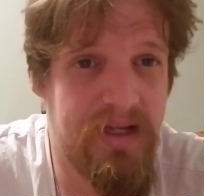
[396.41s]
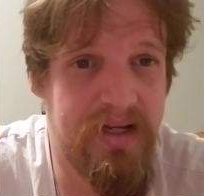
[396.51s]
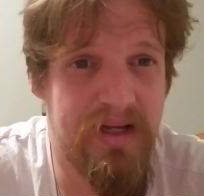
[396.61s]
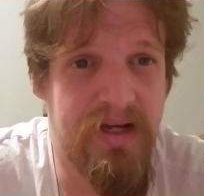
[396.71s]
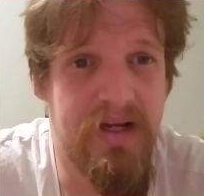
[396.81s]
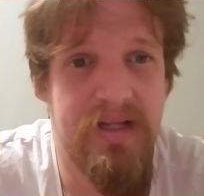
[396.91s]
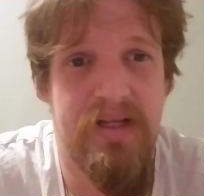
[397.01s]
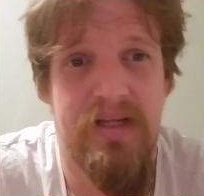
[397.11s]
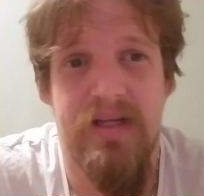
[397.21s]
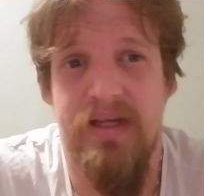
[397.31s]
and uh,
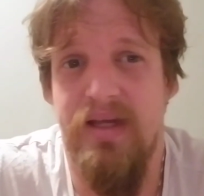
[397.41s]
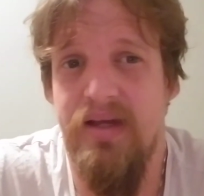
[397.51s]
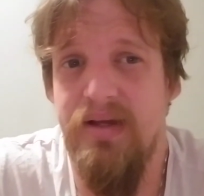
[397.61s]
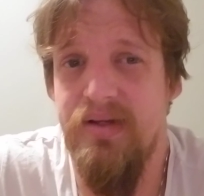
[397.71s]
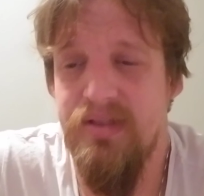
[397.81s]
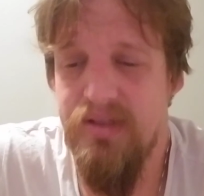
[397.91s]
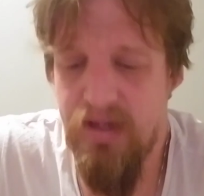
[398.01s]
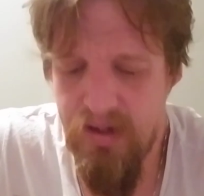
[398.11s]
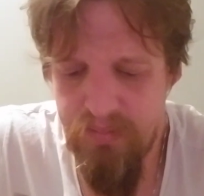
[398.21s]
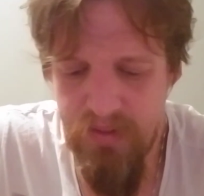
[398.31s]
yeah,
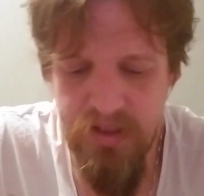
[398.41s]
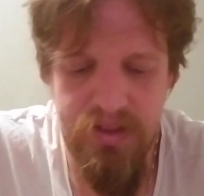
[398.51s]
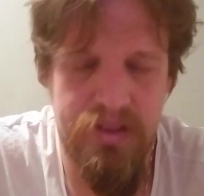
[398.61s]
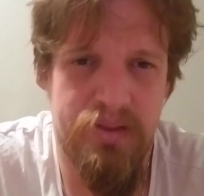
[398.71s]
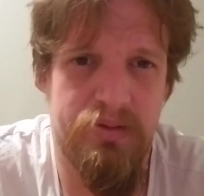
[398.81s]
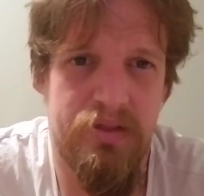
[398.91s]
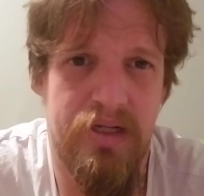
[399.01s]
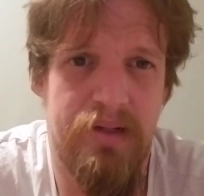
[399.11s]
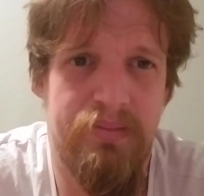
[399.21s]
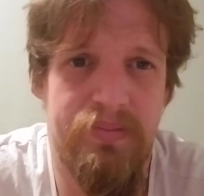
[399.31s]
and make sure you
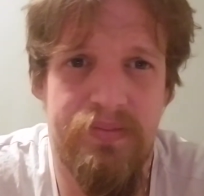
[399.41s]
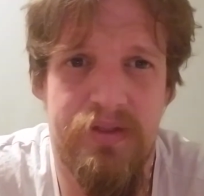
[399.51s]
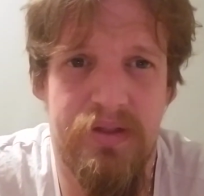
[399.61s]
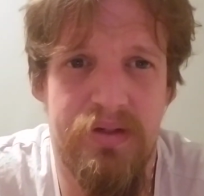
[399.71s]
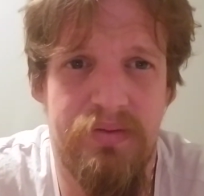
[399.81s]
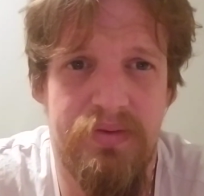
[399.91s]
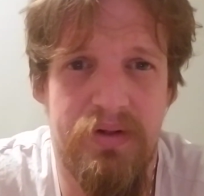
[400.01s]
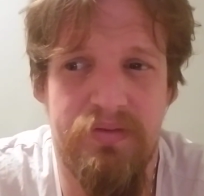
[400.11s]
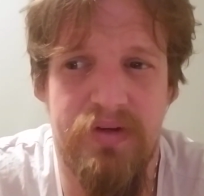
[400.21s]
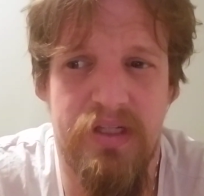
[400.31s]
subscribe. So hopefully
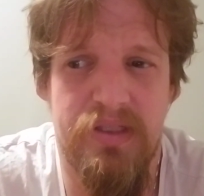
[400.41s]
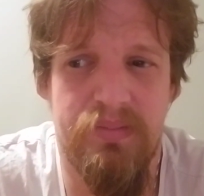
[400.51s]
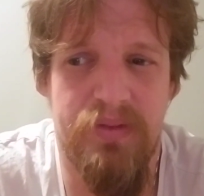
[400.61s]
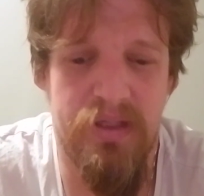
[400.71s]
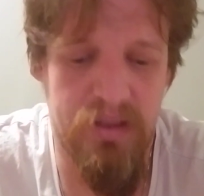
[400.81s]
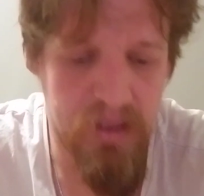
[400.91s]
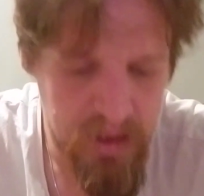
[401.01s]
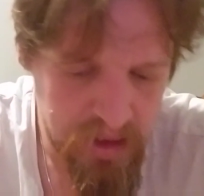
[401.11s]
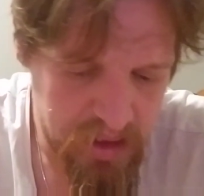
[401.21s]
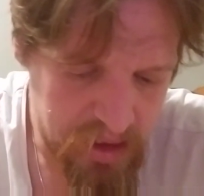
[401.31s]
you find something
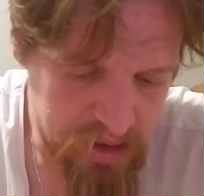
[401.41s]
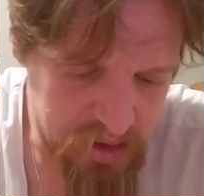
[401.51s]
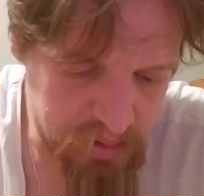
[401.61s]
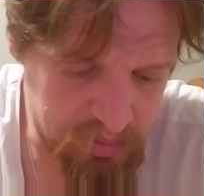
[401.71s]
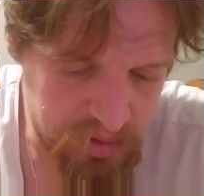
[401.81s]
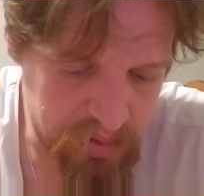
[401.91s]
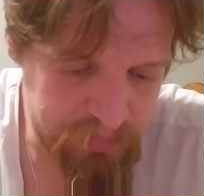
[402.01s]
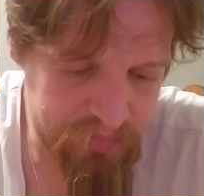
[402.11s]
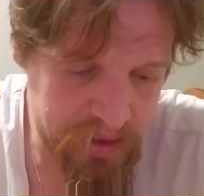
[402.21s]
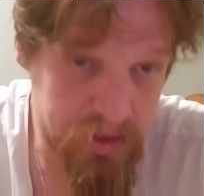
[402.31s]
a little more
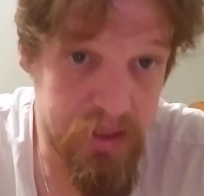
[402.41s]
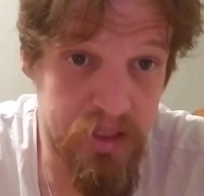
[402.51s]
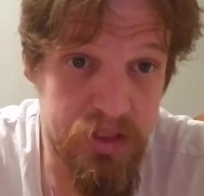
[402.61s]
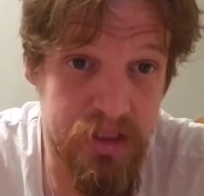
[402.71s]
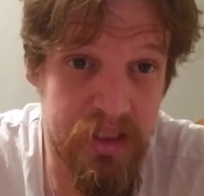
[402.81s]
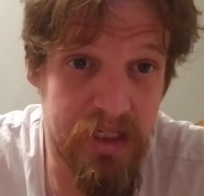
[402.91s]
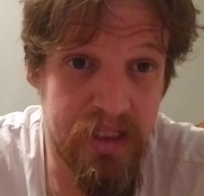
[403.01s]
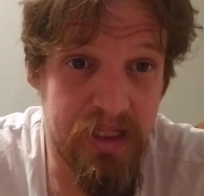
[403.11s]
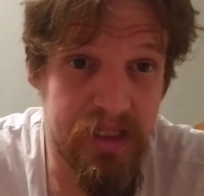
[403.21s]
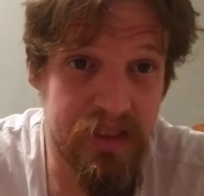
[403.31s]
better and
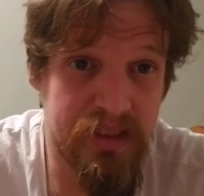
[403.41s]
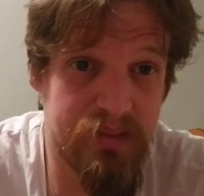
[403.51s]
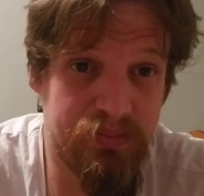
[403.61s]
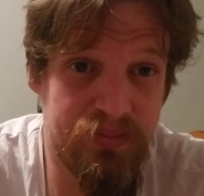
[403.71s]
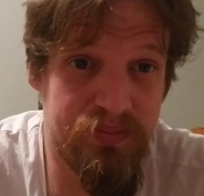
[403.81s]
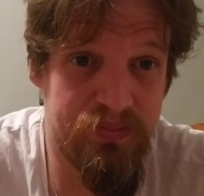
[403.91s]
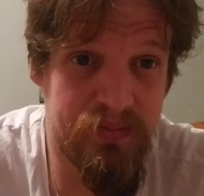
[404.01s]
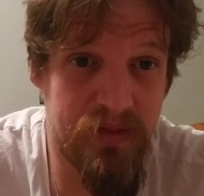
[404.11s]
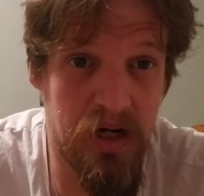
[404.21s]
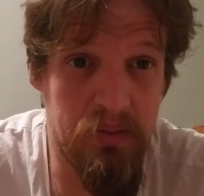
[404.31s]
interesting than this
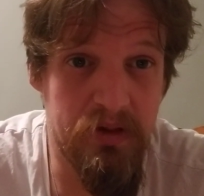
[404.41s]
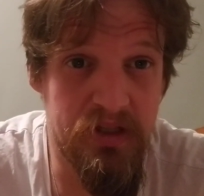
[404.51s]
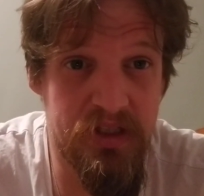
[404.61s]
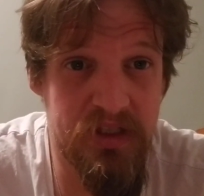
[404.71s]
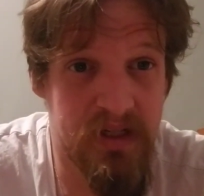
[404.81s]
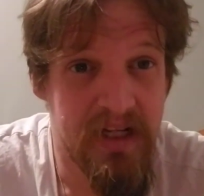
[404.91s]
garbage,